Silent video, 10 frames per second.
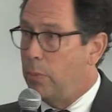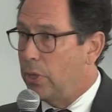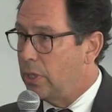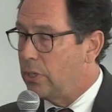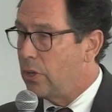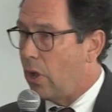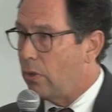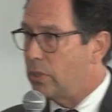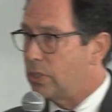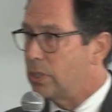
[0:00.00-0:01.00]
million
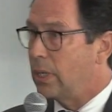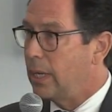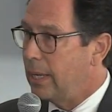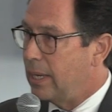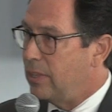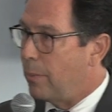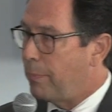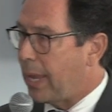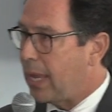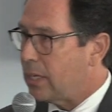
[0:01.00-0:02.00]
in the
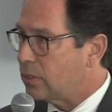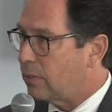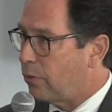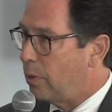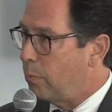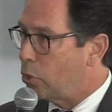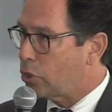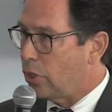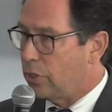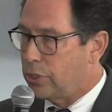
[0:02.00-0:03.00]
past for
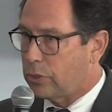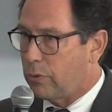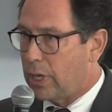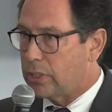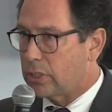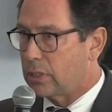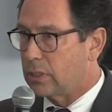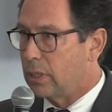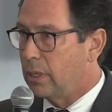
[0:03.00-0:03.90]
emotional distress,